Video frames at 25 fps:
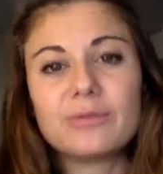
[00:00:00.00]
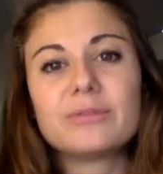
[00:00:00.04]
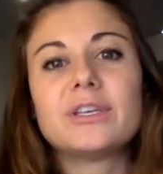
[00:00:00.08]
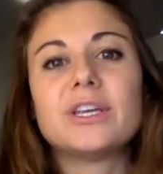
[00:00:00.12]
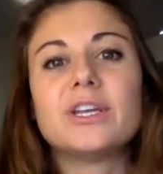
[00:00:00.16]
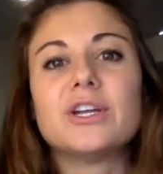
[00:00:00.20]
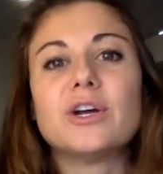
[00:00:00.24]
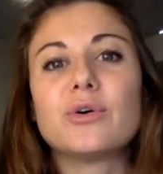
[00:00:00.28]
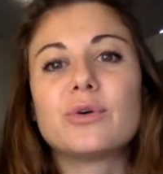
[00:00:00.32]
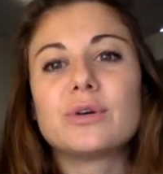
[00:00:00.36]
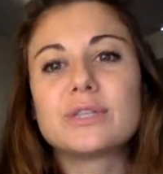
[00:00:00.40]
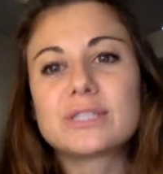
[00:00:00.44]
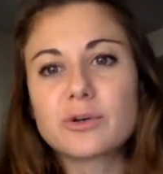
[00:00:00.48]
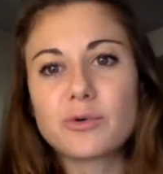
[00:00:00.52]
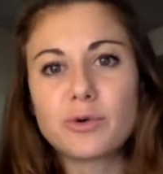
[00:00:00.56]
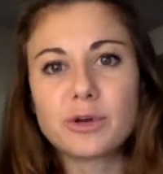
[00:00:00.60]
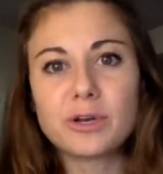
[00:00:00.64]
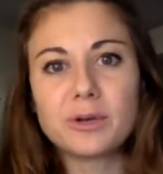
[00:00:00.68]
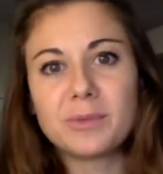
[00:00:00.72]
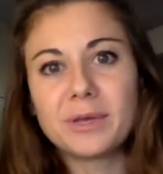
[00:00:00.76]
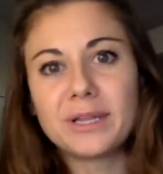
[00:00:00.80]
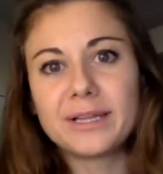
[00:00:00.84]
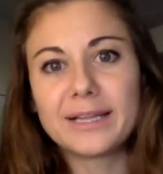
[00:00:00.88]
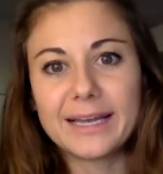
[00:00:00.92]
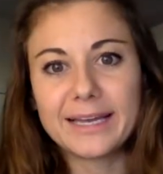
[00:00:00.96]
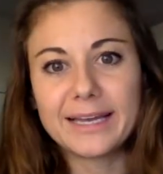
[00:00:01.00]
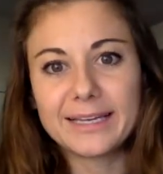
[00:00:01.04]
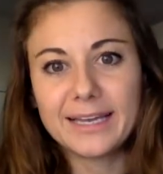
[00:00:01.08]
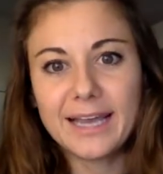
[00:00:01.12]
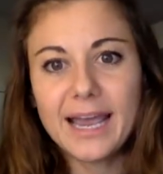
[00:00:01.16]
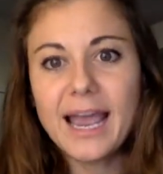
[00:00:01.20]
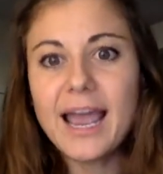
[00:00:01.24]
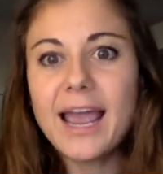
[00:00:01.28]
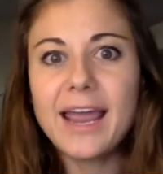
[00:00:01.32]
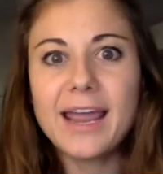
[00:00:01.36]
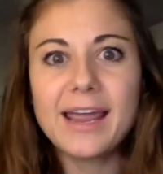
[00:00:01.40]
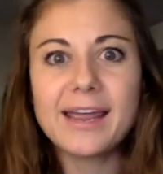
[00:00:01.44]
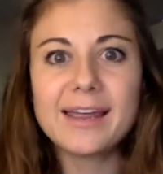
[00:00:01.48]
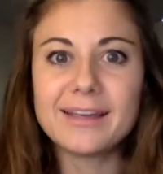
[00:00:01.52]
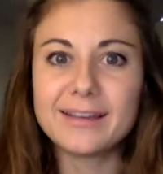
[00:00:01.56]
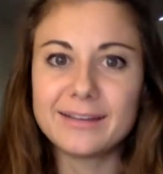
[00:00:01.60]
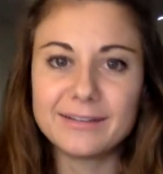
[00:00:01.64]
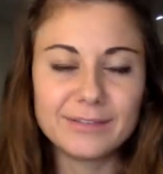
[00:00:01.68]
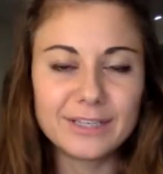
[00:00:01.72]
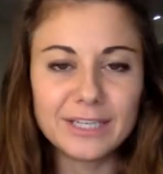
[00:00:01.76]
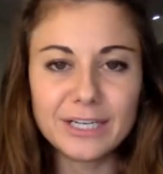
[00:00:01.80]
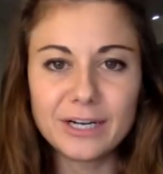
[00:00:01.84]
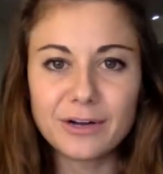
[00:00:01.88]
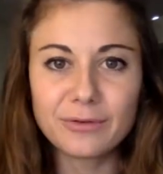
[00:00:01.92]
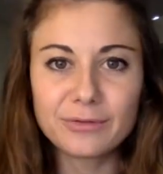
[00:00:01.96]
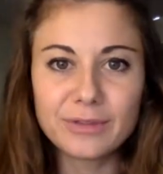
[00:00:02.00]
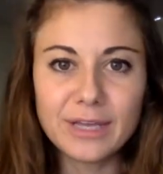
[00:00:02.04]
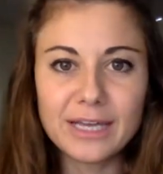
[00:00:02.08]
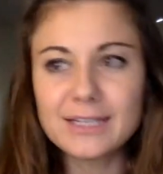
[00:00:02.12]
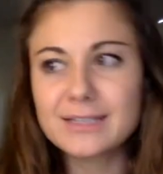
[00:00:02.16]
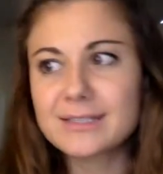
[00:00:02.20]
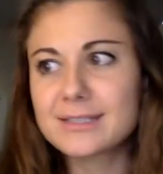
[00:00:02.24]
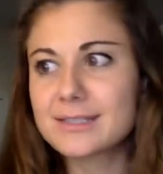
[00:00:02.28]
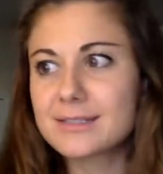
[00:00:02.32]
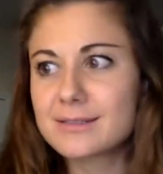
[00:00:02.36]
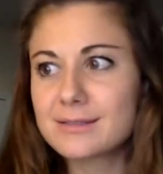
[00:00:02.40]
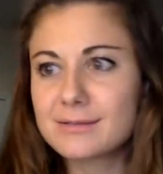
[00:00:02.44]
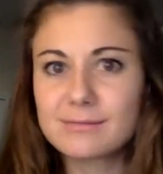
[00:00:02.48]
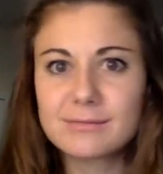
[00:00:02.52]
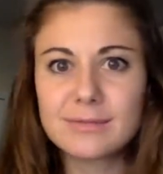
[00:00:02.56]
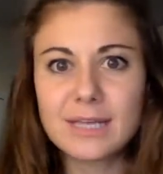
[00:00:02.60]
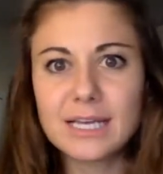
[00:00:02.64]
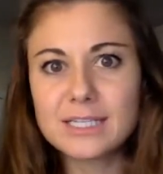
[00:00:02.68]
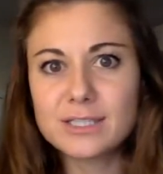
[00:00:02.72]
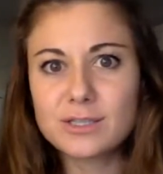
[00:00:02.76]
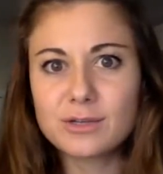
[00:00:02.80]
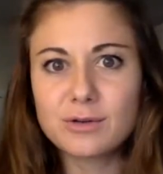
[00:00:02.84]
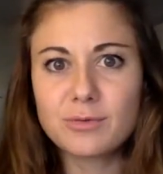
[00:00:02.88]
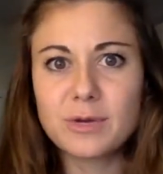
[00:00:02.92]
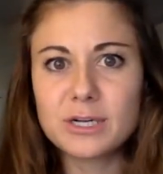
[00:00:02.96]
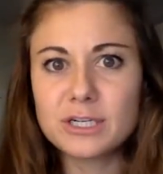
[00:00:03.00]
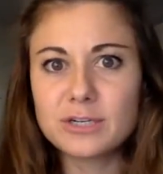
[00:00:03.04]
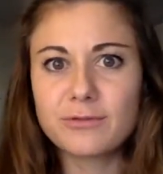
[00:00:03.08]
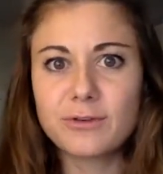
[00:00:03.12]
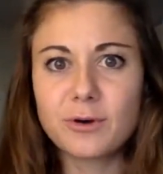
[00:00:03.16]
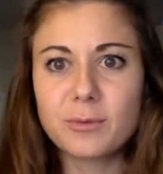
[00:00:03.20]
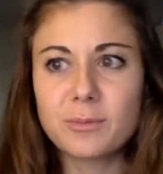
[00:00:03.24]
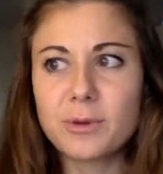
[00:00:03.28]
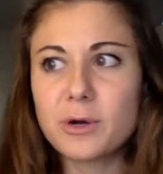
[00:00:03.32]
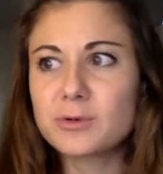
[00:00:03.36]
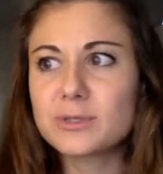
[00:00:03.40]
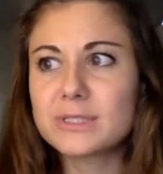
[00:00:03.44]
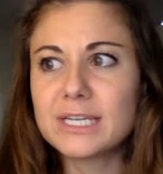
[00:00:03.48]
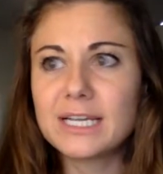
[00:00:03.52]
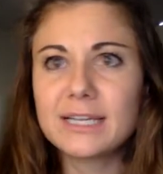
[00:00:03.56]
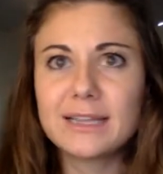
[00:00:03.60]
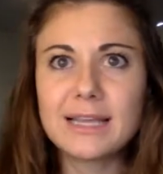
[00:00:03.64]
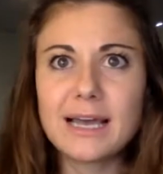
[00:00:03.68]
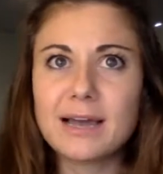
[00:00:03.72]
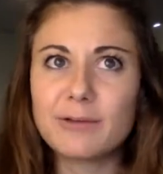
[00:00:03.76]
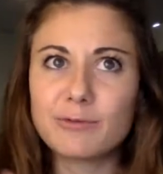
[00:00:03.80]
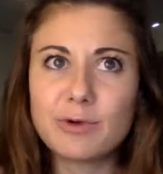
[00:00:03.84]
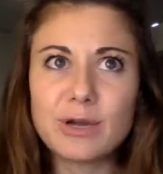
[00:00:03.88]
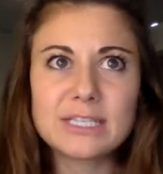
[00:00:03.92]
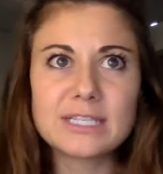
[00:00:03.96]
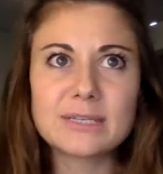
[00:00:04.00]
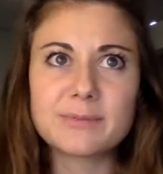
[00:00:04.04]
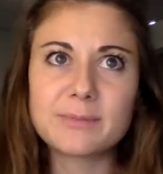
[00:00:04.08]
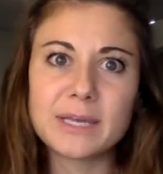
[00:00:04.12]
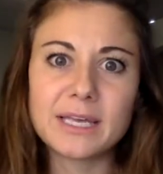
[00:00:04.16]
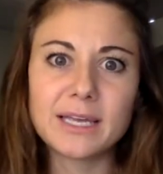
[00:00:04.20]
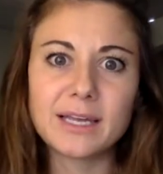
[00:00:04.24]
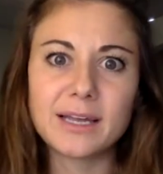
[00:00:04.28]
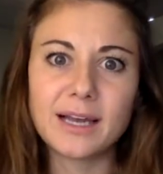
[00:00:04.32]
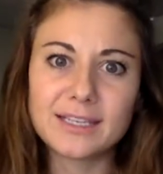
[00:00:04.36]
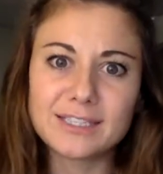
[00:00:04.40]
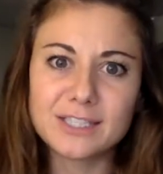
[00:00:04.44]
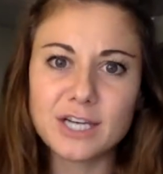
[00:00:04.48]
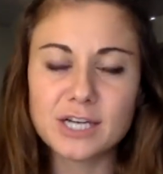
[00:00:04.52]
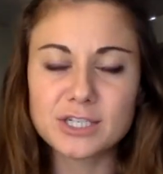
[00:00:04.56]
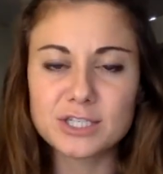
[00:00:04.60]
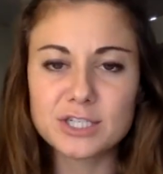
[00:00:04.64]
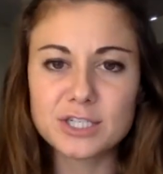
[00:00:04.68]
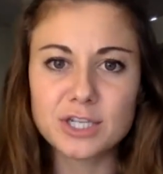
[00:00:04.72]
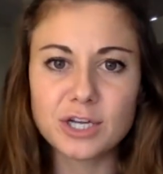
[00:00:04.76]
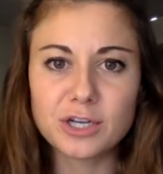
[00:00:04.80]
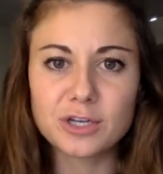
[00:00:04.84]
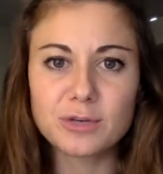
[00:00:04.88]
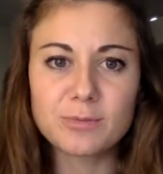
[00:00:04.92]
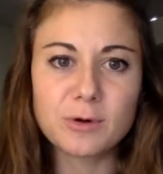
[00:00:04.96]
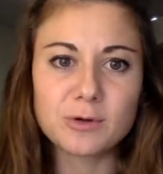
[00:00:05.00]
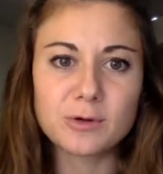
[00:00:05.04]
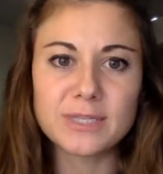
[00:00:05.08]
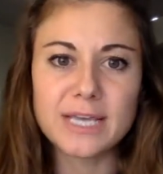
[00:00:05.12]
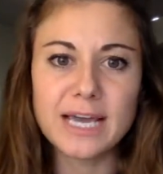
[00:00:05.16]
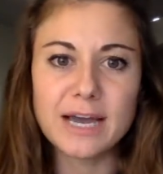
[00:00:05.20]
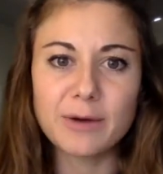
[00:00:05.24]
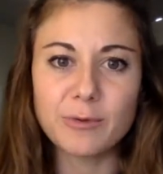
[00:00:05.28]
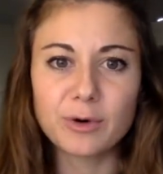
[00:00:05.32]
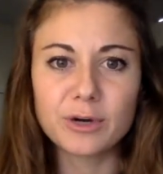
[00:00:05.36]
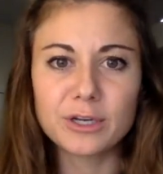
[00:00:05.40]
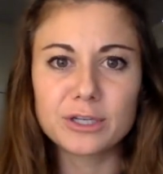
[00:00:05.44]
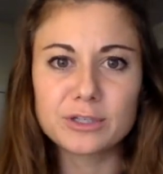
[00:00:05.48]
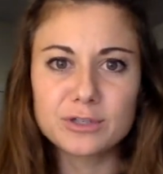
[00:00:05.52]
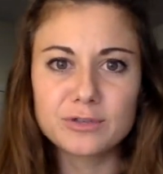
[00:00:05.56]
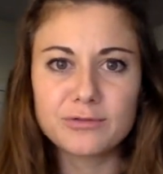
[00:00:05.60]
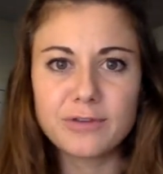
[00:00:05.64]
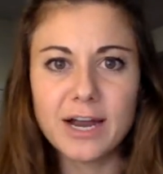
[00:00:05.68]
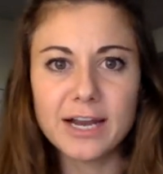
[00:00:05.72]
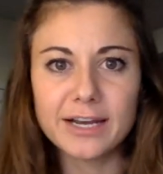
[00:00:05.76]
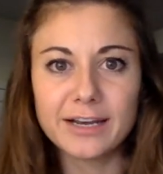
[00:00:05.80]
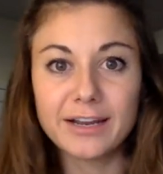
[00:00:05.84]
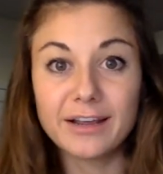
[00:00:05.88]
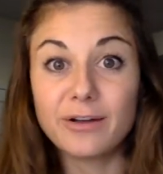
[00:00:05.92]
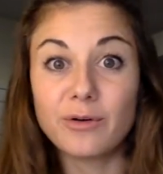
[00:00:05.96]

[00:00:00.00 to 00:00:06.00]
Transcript: It's going to be like, hey, thanks so much for posting that recipe. I just saw you post that. Where did you find it?